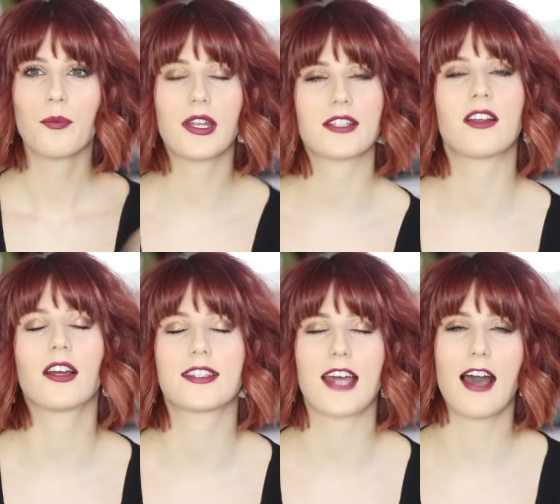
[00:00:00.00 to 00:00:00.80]
but it's
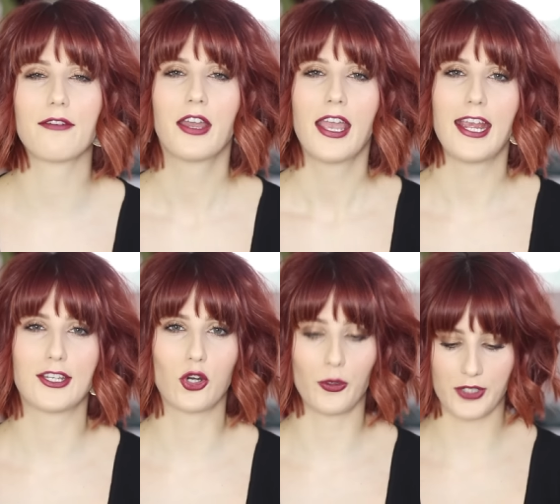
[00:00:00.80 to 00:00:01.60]
nice to have
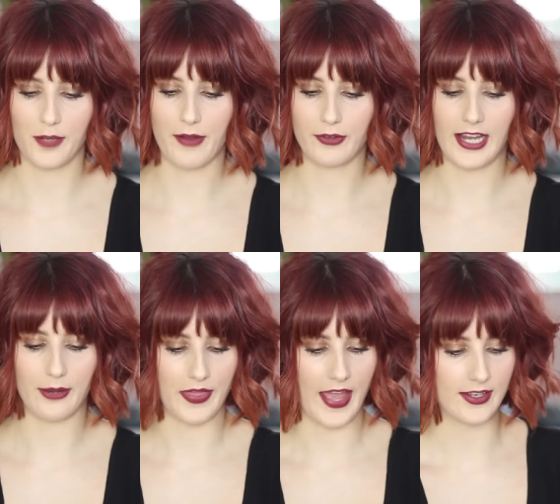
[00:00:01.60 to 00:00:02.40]
it topped up every
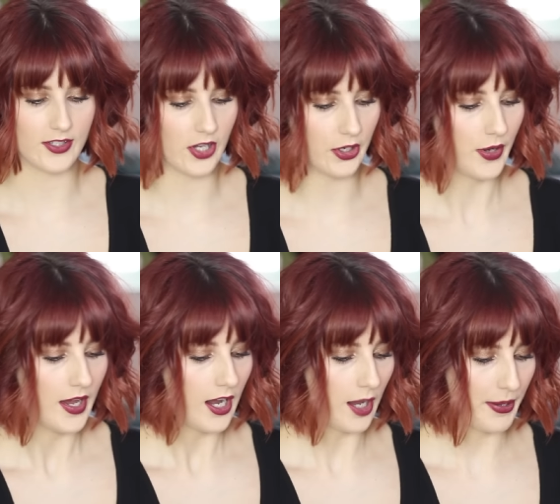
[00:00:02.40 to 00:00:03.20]
now and then. So
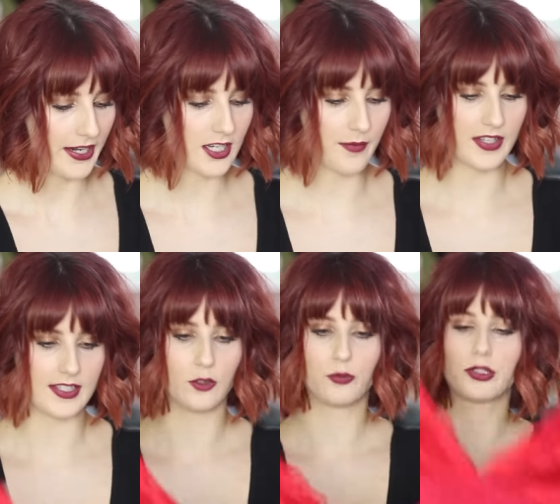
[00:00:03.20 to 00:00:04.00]
I picked up
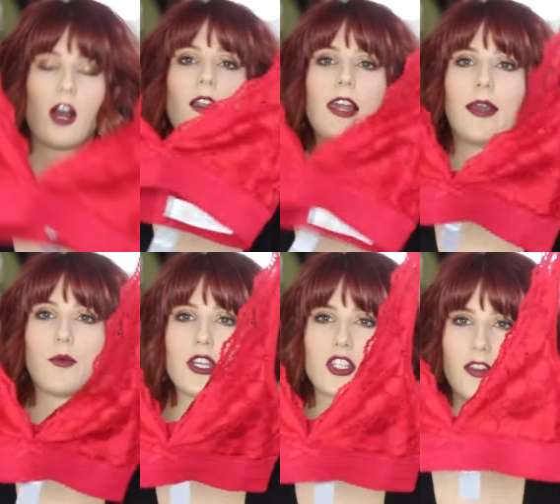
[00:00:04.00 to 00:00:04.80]
this little
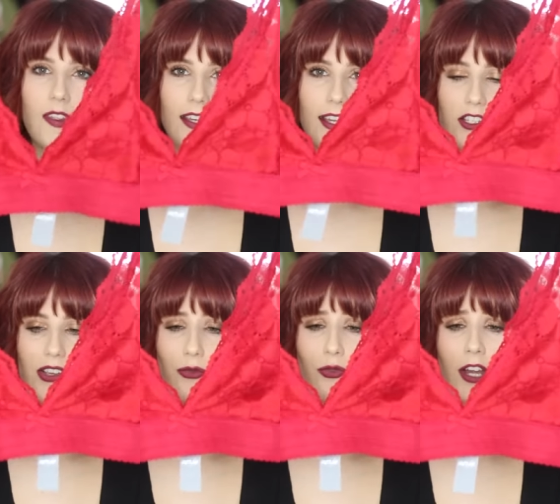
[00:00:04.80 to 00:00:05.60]
bralette, which I think is
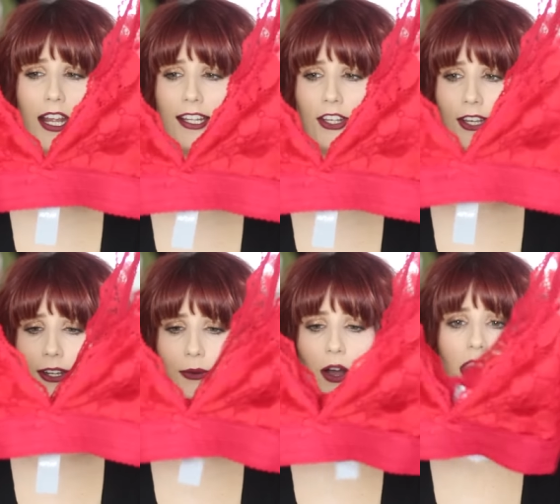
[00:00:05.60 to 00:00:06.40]
really
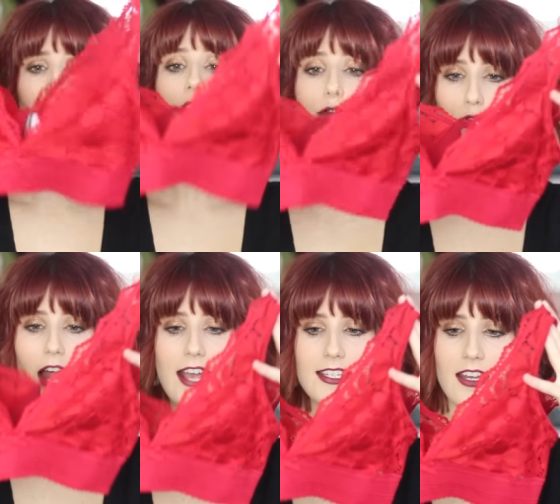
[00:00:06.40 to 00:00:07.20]
cute. I love
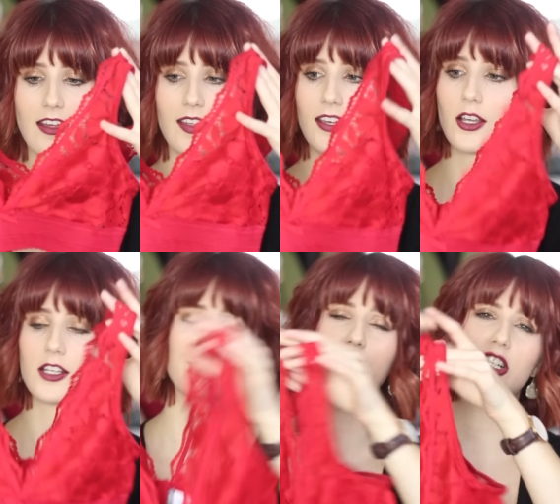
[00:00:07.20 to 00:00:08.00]
red, and I think
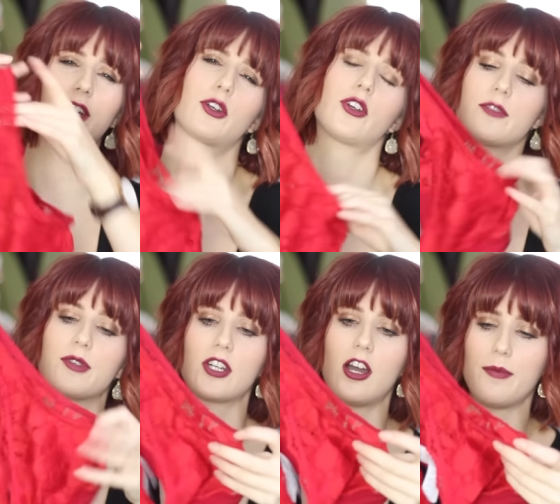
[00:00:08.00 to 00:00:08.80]
especially for
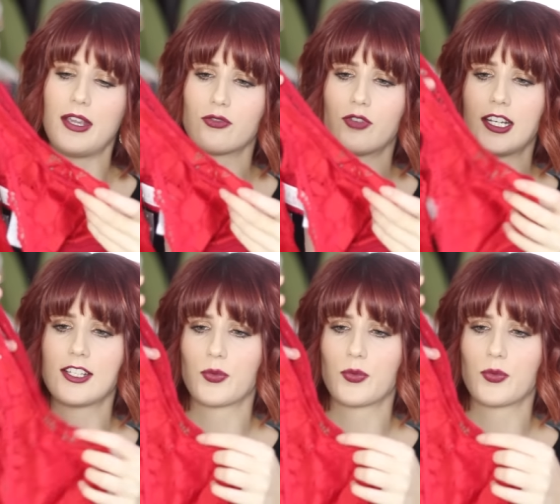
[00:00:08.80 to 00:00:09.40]
Christmas time, it's really